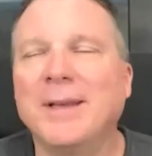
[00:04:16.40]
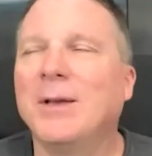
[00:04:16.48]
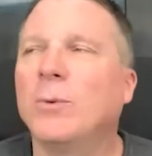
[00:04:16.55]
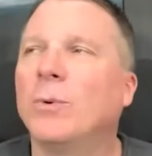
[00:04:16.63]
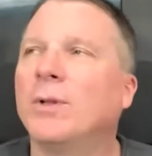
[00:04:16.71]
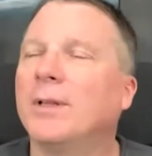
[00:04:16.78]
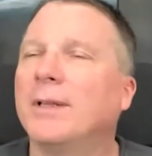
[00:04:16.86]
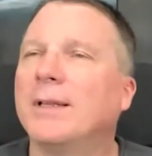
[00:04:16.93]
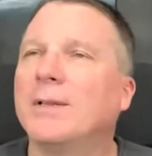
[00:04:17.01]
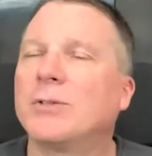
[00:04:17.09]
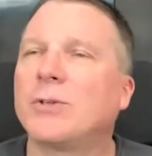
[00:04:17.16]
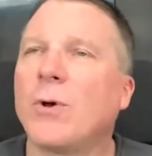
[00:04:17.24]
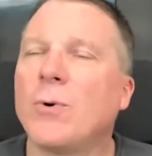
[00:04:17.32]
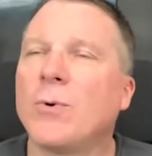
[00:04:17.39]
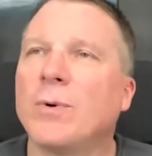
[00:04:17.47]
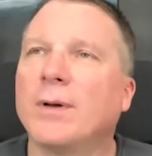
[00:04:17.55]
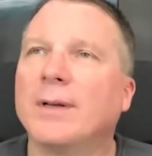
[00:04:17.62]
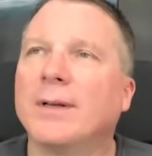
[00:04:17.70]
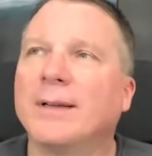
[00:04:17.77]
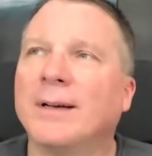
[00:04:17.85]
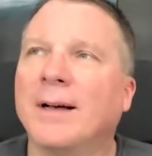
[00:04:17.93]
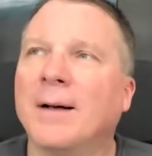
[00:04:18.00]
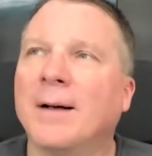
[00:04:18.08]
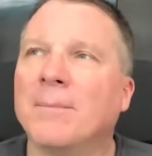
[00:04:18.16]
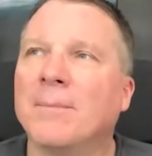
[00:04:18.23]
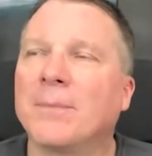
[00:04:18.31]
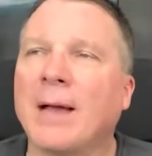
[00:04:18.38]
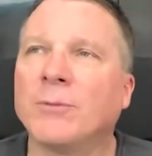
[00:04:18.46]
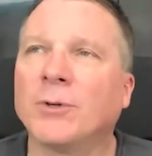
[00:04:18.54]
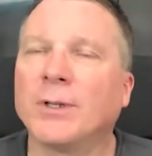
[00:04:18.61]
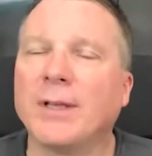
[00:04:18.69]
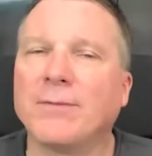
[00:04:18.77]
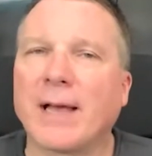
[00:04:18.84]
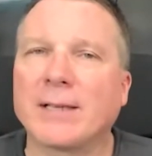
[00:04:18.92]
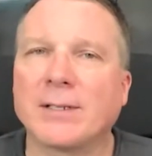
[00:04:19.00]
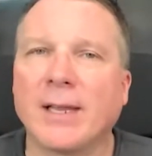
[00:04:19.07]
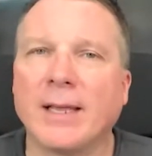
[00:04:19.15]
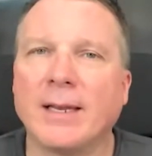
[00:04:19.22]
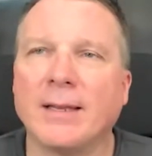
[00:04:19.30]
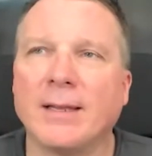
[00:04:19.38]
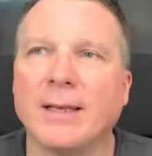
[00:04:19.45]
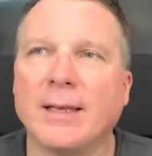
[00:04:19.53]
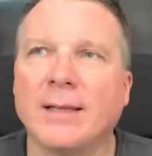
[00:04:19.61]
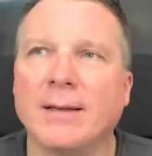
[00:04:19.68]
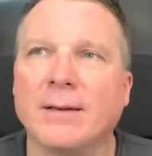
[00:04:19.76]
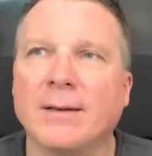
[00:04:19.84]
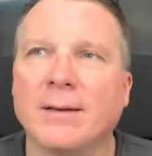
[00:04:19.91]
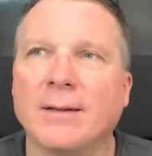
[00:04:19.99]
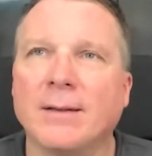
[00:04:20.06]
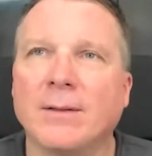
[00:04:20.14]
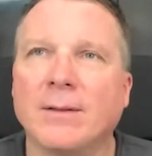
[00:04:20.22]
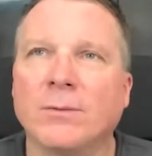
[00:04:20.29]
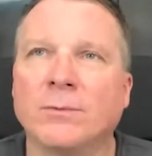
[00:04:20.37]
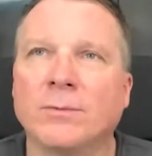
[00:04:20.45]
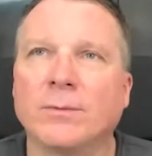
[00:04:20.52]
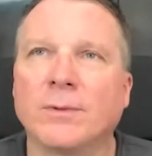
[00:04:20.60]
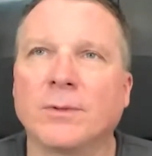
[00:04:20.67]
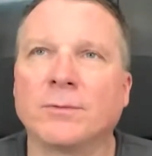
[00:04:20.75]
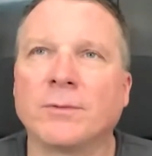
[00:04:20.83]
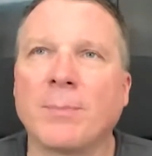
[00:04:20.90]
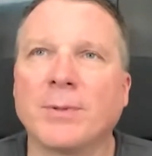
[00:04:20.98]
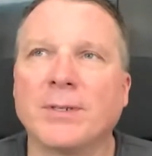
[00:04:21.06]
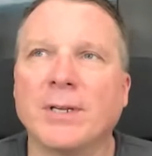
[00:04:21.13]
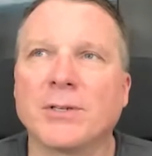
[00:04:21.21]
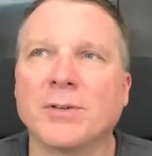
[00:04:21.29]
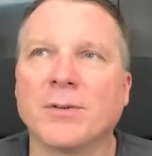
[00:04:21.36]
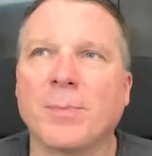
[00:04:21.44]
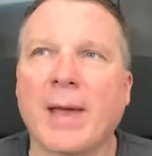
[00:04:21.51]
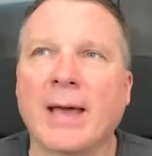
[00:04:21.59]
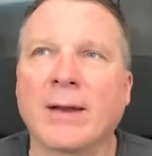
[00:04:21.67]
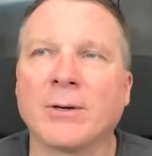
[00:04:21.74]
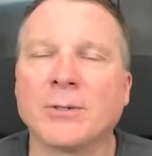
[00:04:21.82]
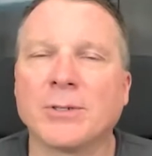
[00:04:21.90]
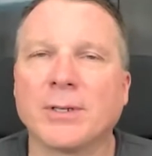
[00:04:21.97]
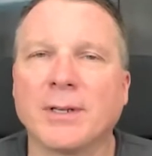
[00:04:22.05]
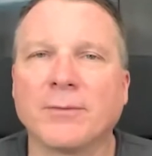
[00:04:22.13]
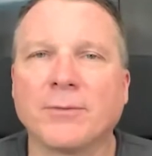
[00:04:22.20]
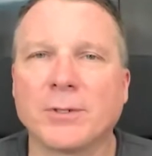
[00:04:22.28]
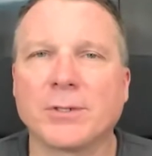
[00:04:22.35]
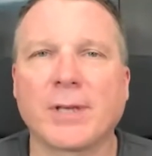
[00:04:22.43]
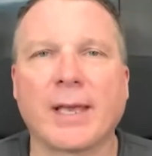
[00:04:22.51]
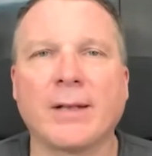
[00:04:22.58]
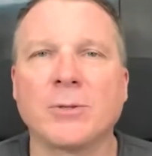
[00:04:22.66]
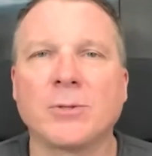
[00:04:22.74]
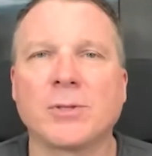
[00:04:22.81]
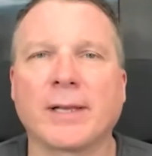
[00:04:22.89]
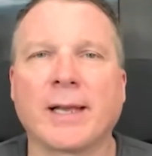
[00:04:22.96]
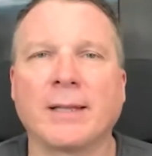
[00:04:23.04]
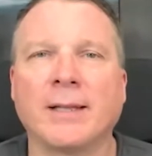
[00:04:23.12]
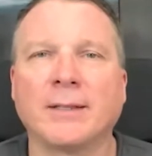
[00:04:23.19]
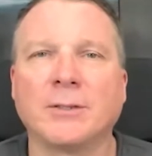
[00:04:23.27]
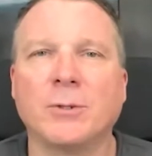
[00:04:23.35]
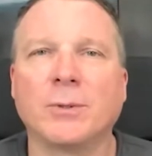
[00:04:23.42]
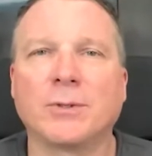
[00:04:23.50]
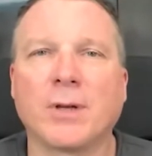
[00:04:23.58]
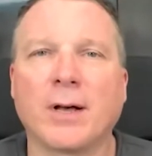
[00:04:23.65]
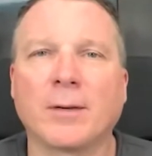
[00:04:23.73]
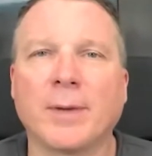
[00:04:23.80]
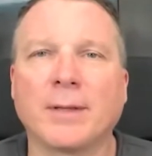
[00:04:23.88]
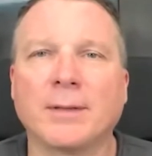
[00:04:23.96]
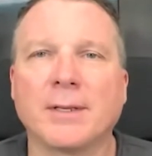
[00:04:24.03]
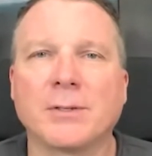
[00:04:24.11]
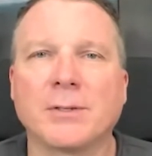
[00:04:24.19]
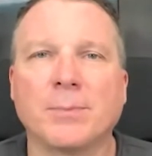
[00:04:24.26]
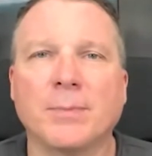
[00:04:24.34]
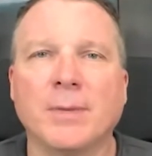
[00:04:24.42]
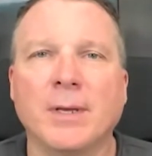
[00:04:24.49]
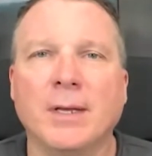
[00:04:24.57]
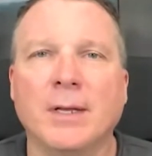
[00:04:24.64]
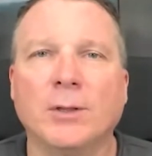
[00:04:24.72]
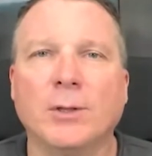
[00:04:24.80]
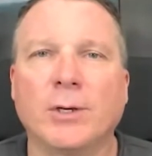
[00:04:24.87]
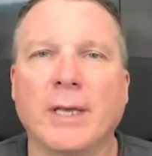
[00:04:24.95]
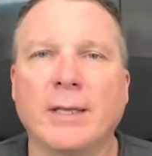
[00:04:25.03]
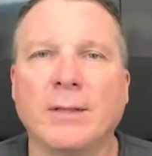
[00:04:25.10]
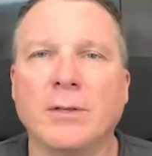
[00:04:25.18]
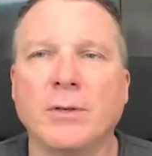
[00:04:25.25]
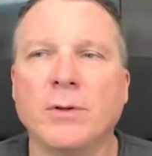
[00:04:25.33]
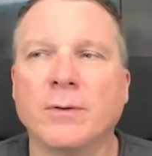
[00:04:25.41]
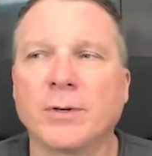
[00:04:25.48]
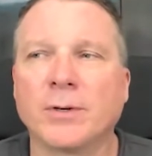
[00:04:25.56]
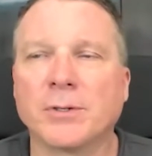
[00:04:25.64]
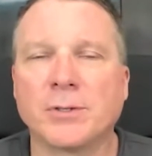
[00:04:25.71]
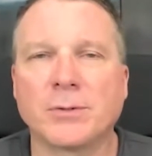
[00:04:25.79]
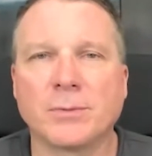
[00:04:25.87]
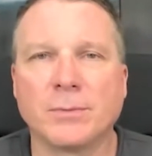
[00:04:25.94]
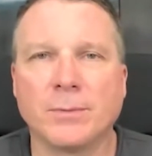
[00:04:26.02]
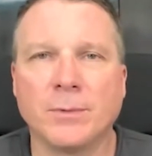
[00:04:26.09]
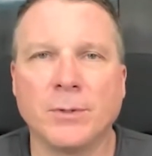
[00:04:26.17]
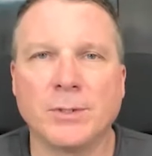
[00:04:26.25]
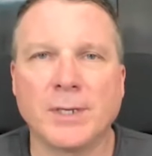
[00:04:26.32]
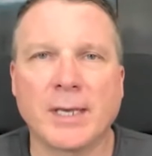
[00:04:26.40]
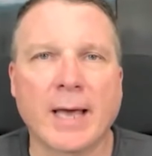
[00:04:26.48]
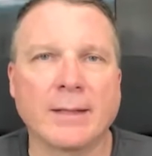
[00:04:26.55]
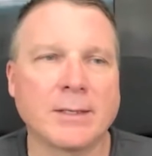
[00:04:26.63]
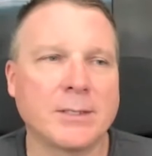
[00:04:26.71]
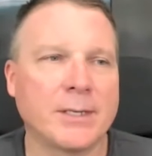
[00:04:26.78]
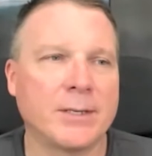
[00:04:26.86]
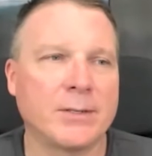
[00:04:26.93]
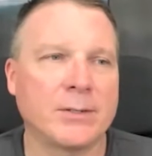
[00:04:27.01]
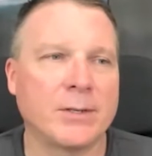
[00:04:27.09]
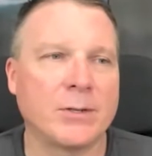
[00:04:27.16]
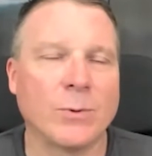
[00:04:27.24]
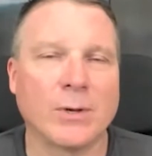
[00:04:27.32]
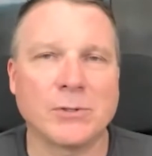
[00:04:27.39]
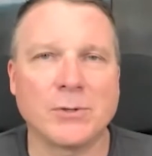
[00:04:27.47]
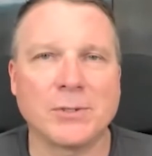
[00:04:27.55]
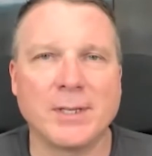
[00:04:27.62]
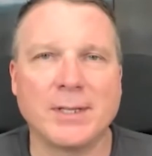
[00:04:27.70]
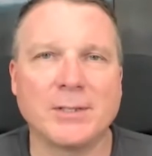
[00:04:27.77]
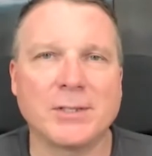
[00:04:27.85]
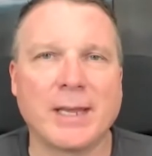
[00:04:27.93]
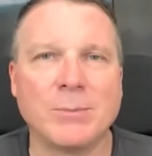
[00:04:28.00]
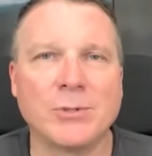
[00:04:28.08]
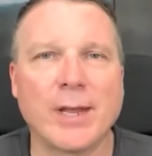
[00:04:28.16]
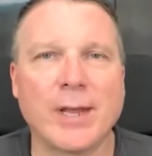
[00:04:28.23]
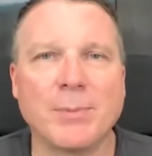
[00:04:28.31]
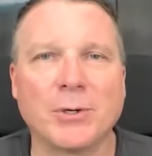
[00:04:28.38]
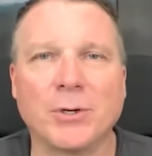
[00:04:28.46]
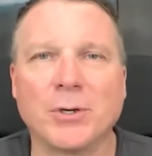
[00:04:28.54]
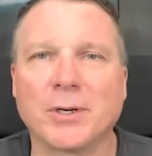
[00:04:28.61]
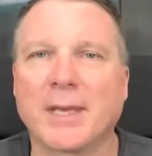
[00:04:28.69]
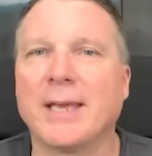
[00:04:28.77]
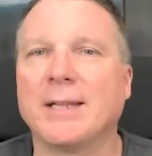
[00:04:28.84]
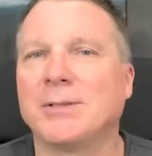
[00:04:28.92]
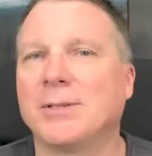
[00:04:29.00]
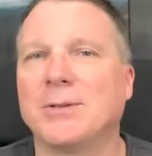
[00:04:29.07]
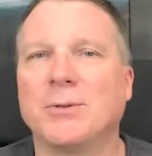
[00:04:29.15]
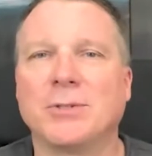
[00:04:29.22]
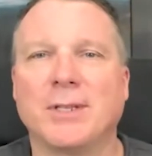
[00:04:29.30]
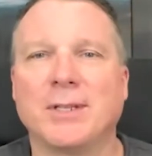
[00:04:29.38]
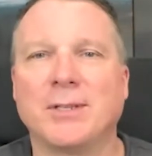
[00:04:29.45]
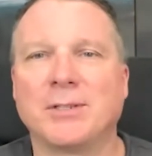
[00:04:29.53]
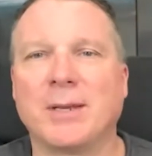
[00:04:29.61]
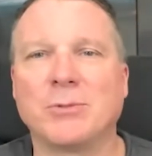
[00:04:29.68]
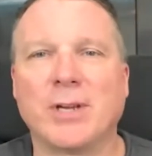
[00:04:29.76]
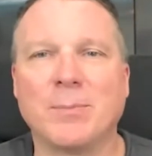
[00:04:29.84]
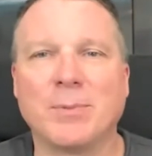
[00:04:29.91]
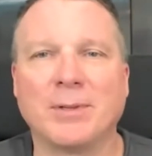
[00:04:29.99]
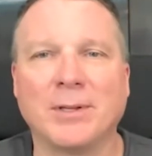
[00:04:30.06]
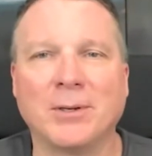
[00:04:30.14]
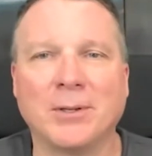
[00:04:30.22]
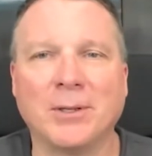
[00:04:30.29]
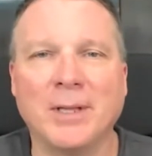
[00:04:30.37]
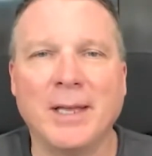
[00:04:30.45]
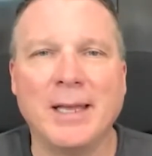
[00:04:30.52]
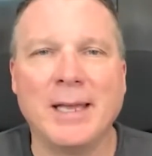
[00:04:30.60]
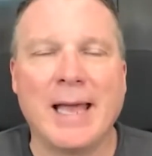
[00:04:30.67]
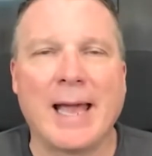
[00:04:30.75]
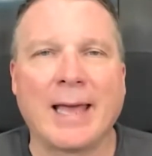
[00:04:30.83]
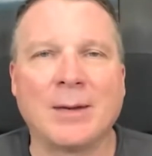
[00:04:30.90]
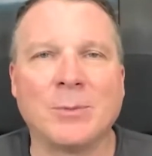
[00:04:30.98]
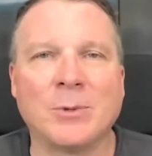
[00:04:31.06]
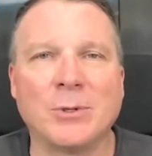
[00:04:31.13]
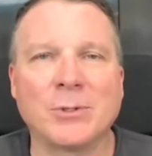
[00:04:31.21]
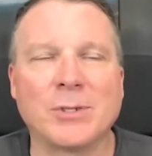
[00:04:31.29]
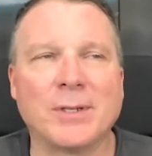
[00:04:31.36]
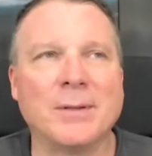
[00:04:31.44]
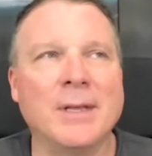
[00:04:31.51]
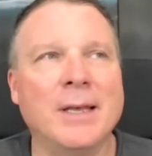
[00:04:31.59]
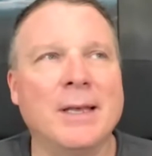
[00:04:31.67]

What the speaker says: Well, so I'm really fascinated in the repetition of patterns at different scales. Like, I'd like to do a talk about this. Looking in the universe, you see galaxies, and you also see the same shape in hurricanes, and you see the same shape in little animals. And